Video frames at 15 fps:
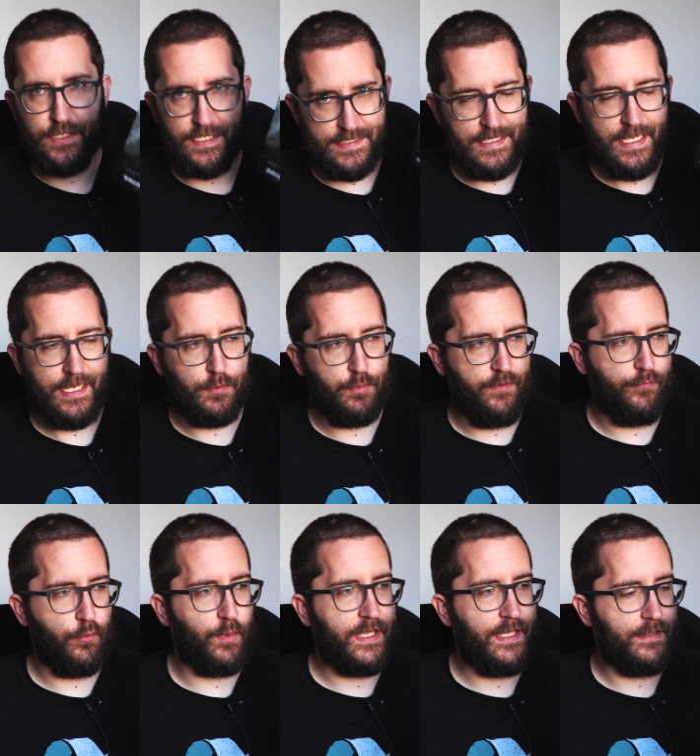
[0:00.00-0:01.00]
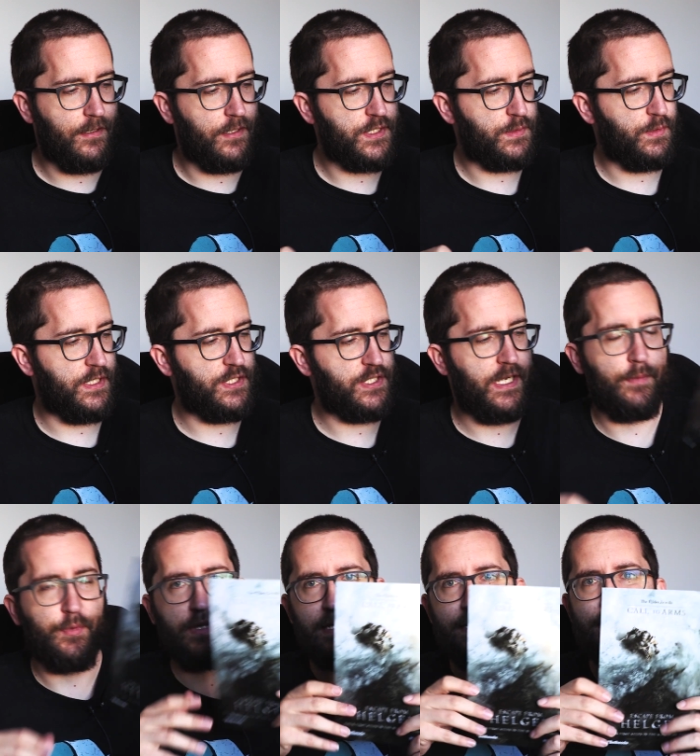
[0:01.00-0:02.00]
to in a second. Before we get there, I just want to chat
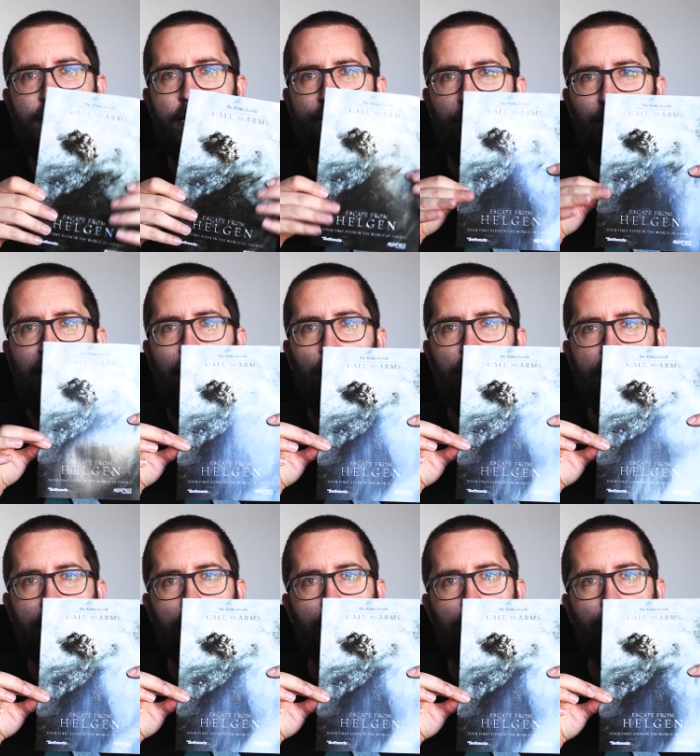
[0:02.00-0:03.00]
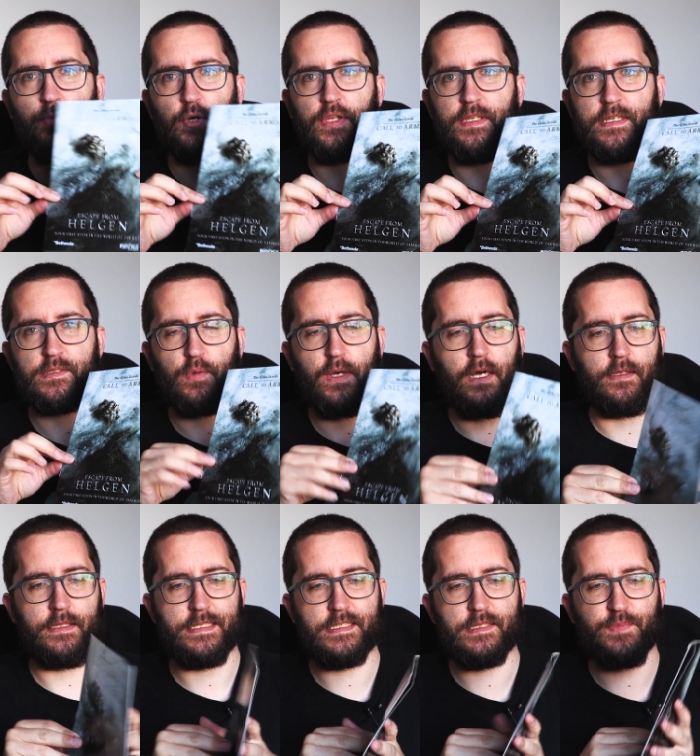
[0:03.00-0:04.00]
about the Escape from Helgen booklet as
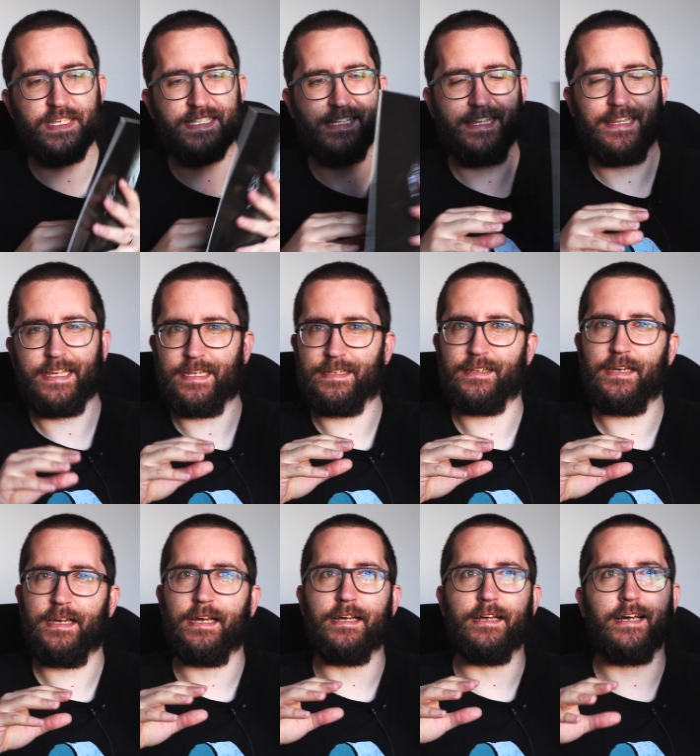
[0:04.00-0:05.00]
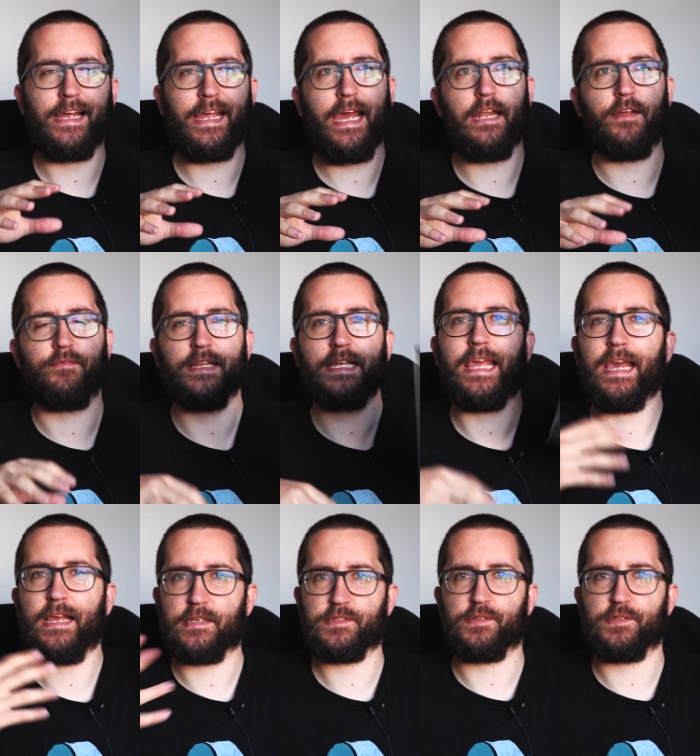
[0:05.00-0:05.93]
well. This is basically like a kind of the getting